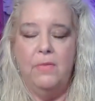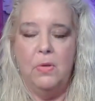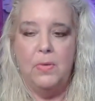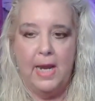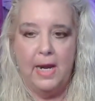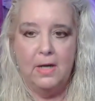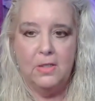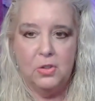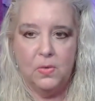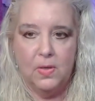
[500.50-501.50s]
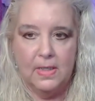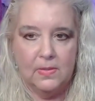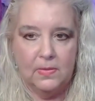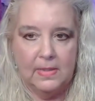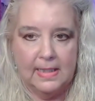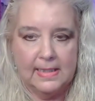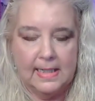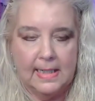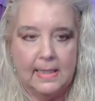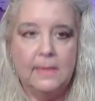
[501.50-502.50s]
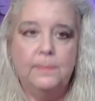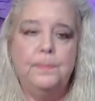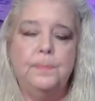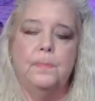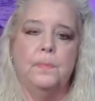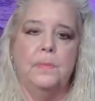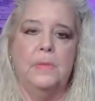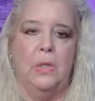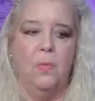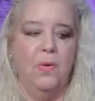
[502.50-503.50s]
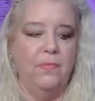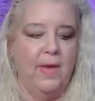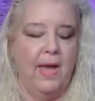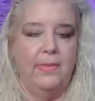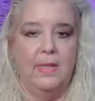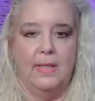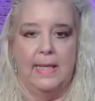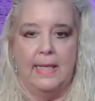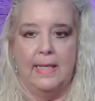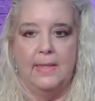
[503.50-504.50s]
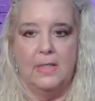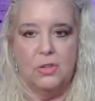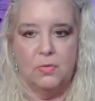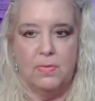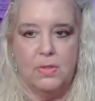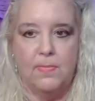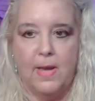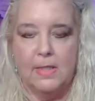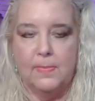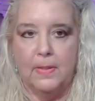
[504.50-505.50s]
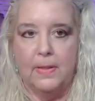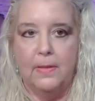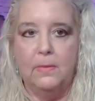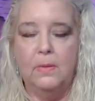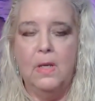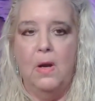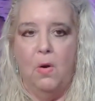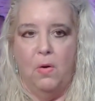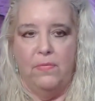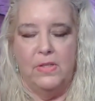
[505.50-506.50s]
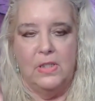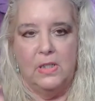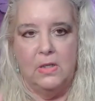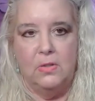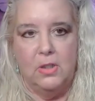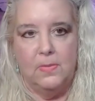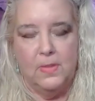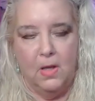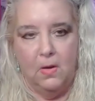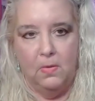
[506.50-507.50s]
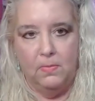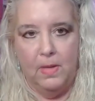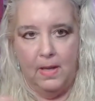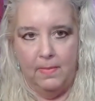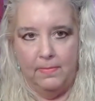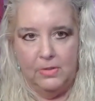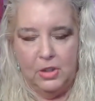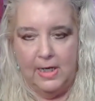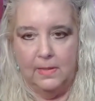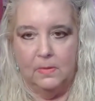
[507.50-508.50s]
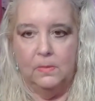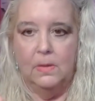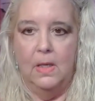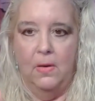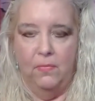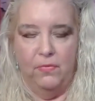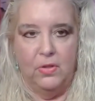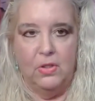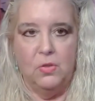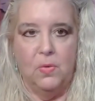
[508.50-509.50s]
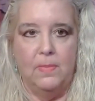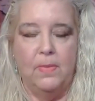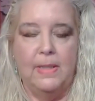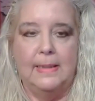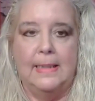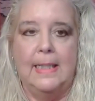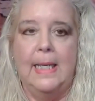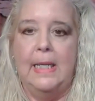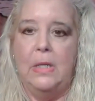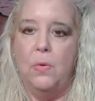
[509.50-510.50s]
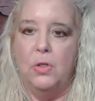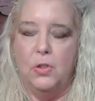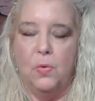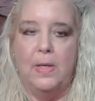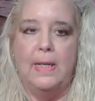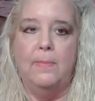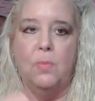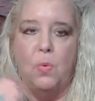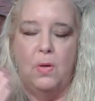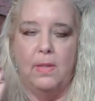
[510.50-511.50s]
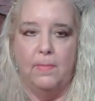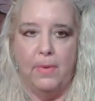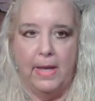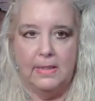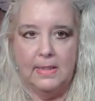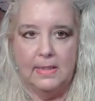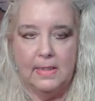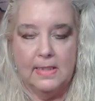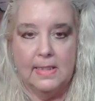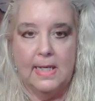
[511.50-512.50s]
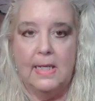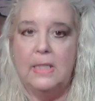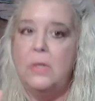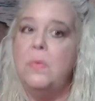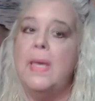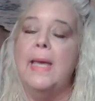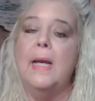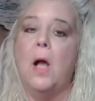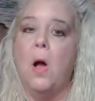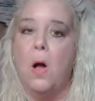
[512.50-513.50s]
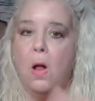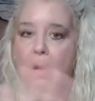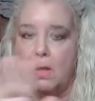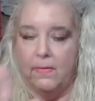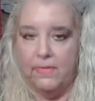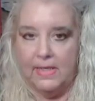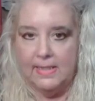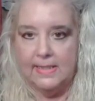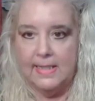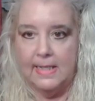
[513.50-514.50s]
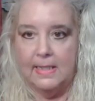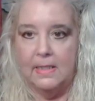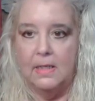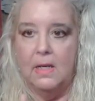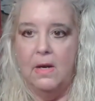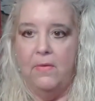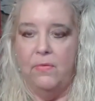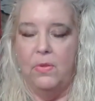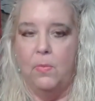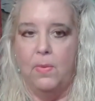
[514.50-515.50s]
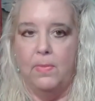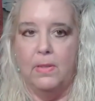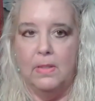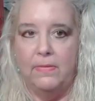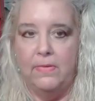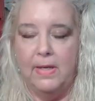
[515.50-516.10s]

if you care to join us on the extended, you will find the link in the description box below or visit YouTube's home channel for the join button. You are joining more than Pisces extended. You get all of the extended for the 1 month.